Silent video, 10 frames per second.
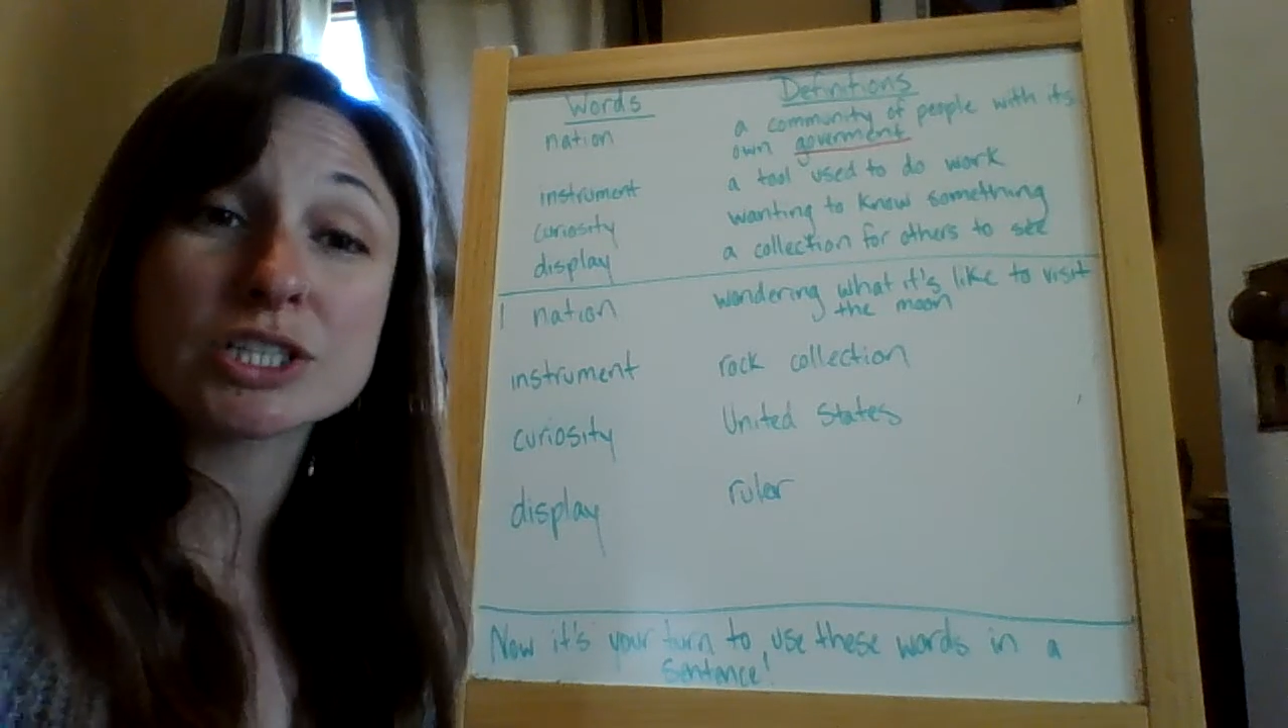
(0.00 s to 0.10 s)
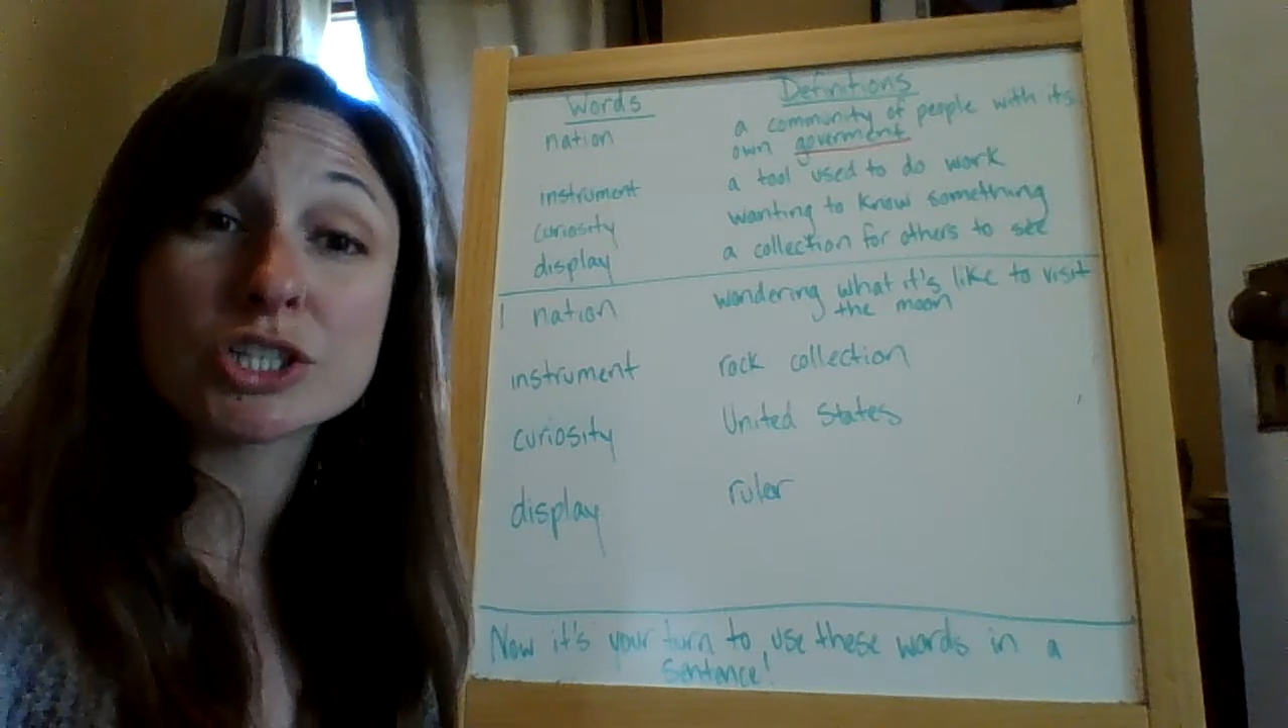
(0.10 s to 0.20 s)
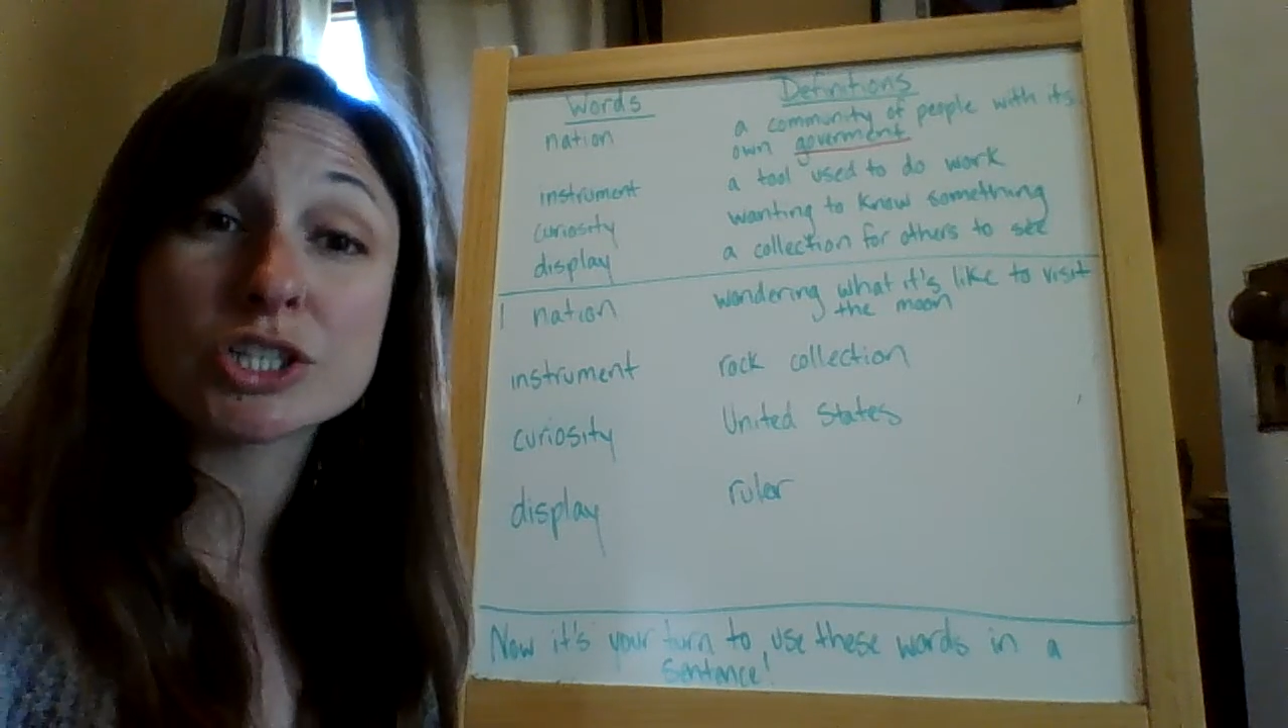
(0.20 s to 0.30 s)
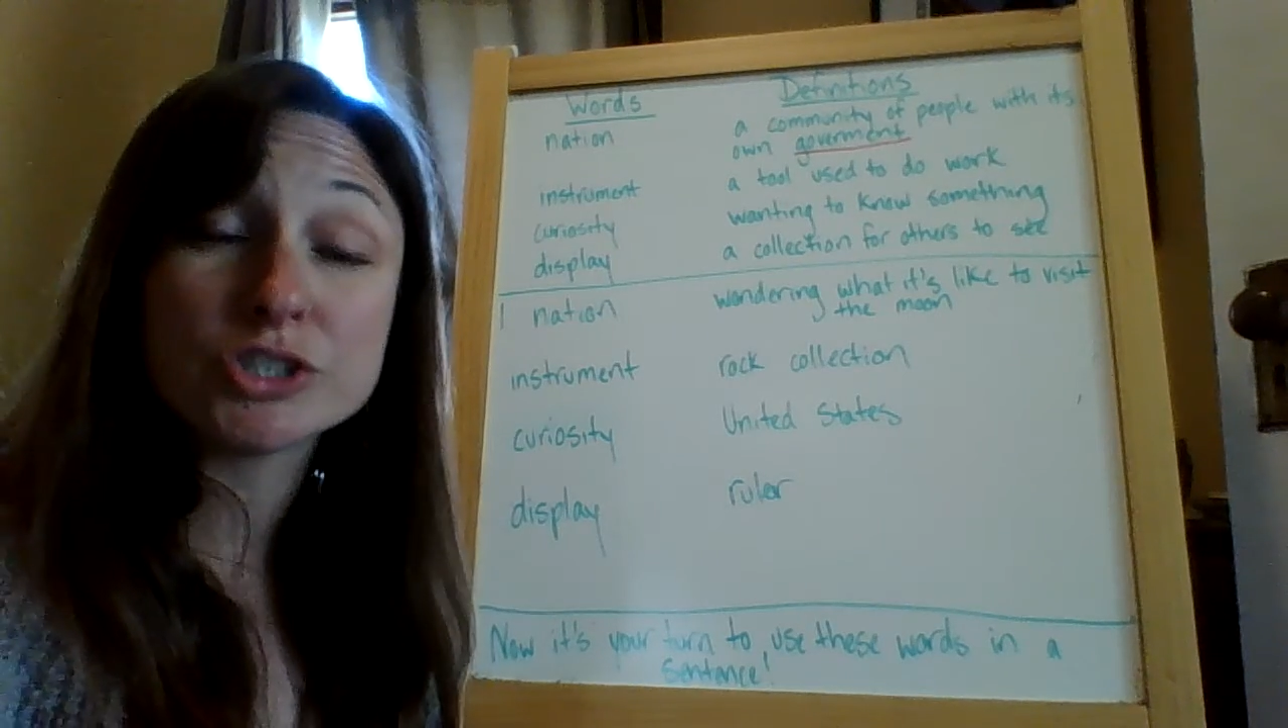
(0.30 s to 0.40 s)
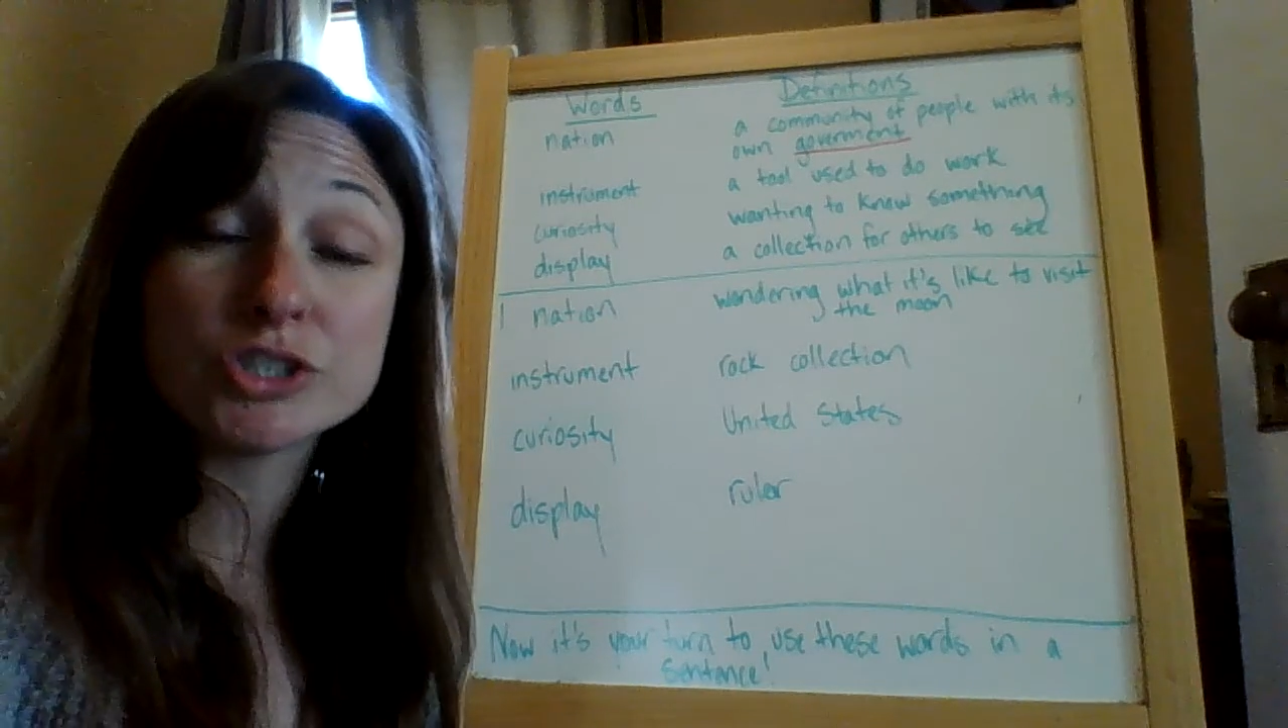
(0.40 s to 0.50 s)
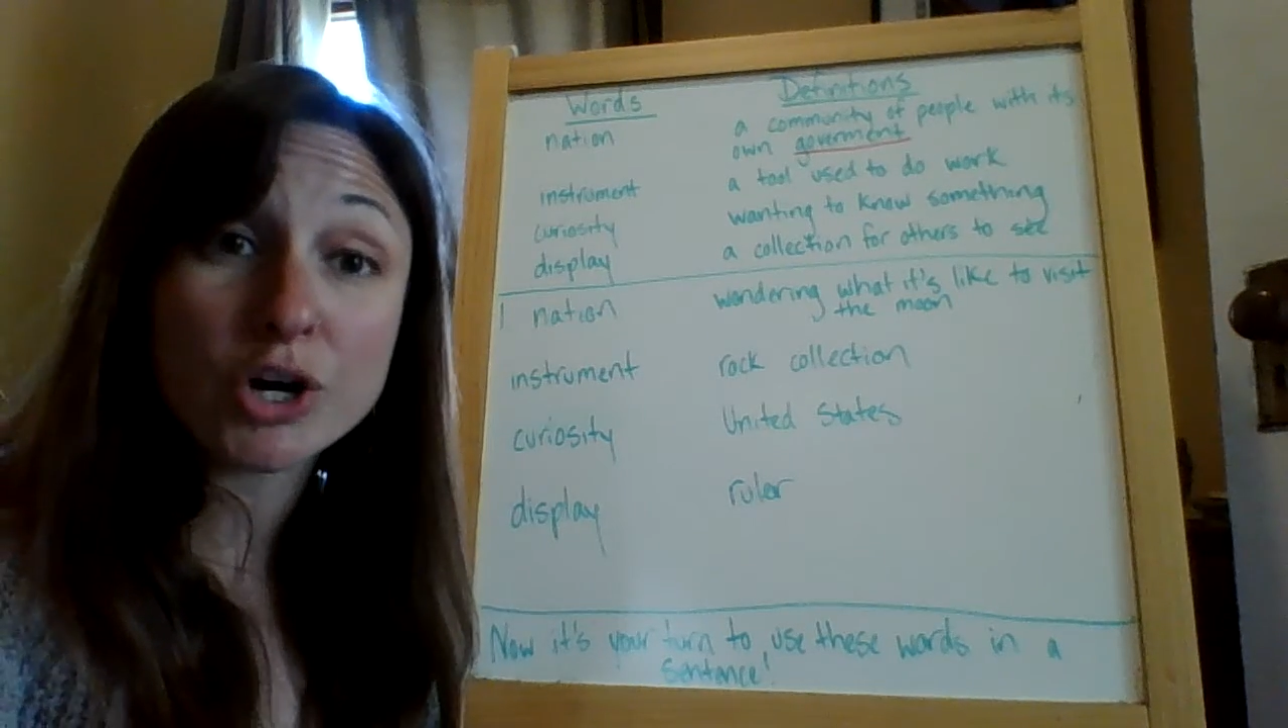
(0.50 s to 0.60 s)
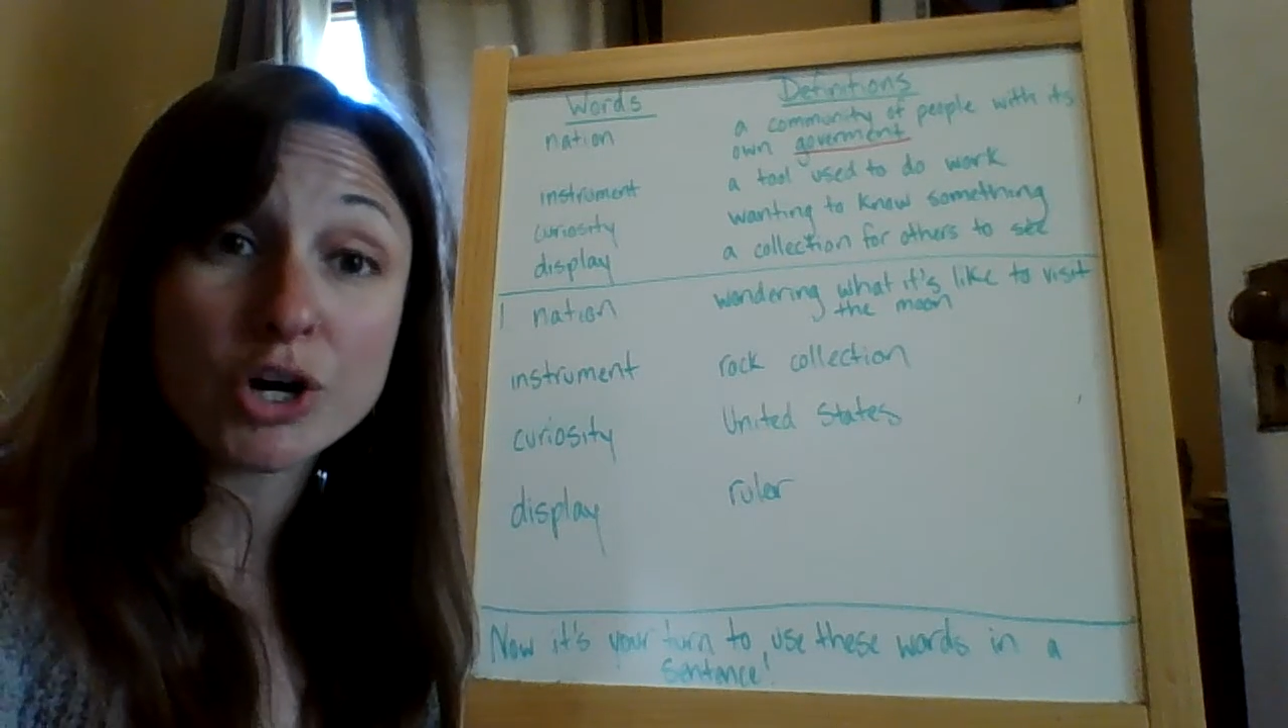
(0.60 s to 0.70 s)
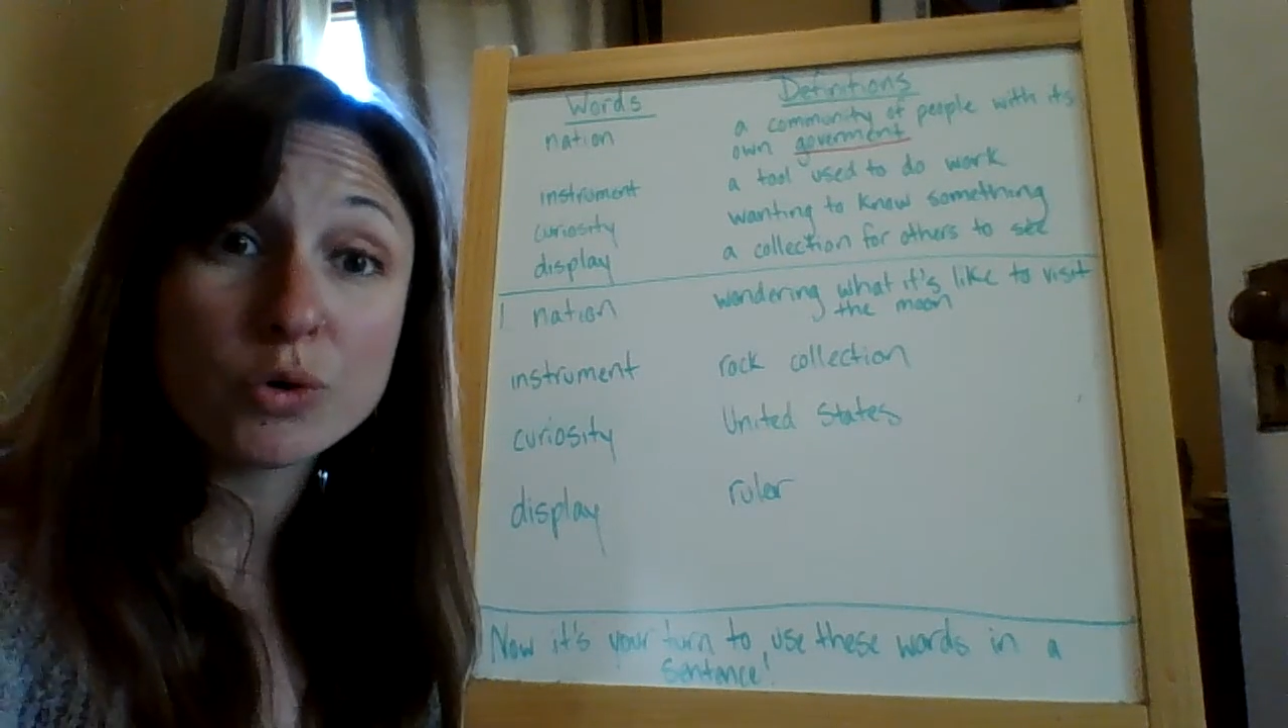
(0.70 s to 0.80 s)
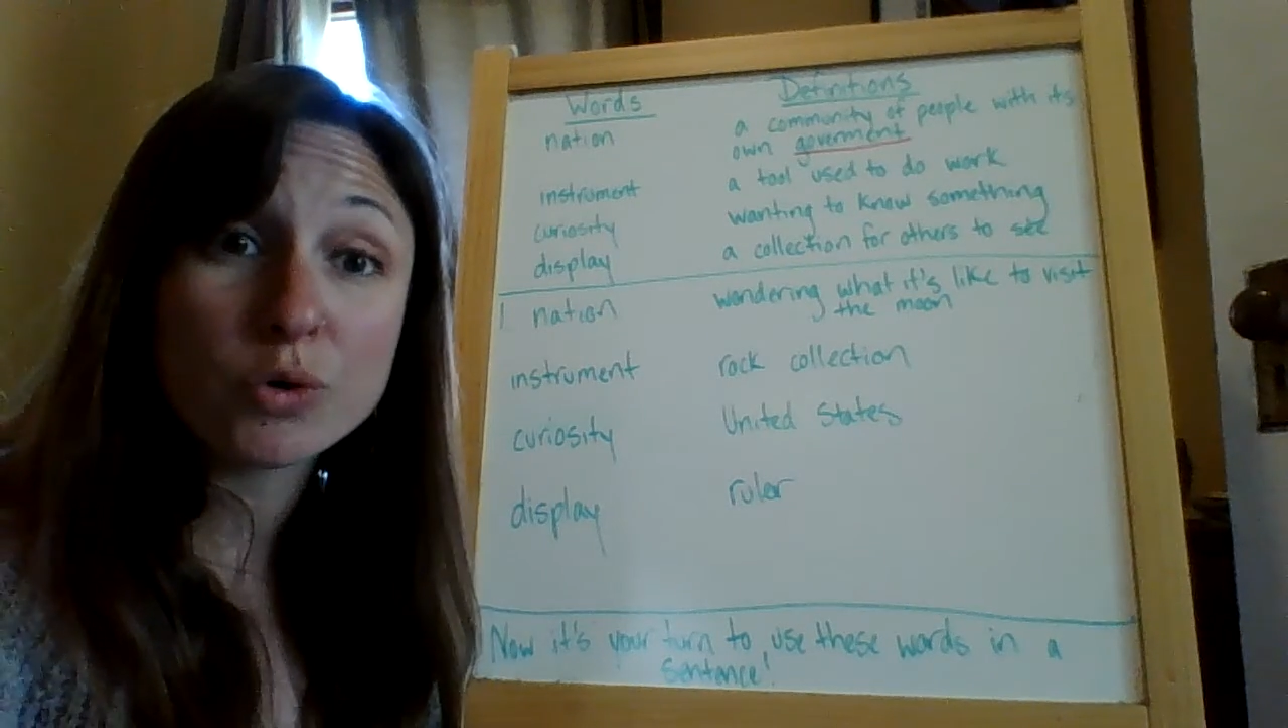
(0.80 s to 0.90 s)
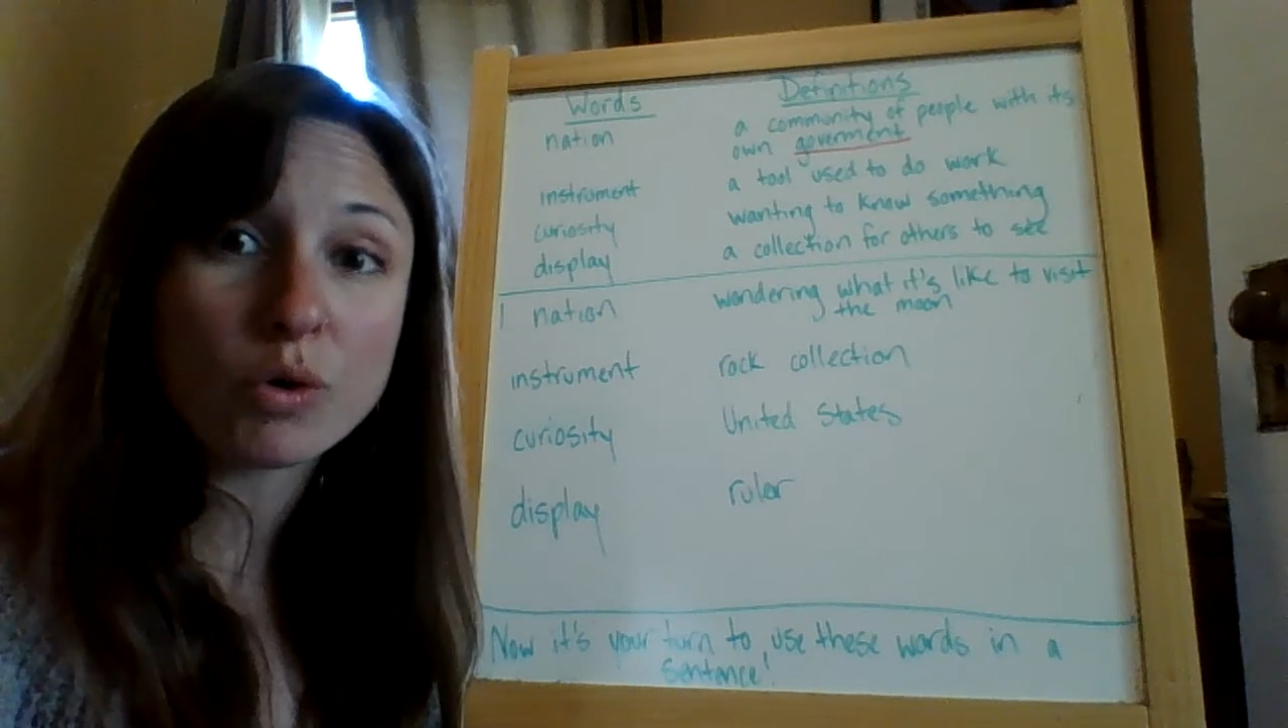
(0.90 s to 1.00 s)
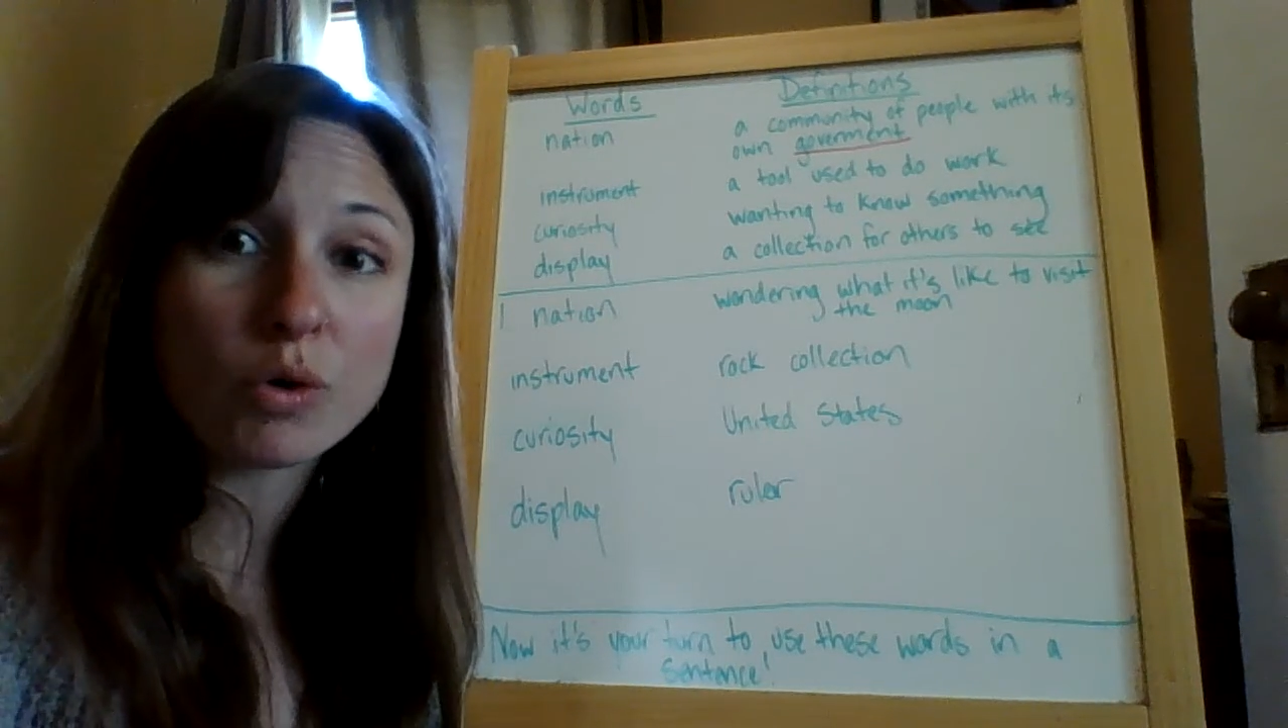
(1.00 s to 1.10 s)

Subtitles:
to know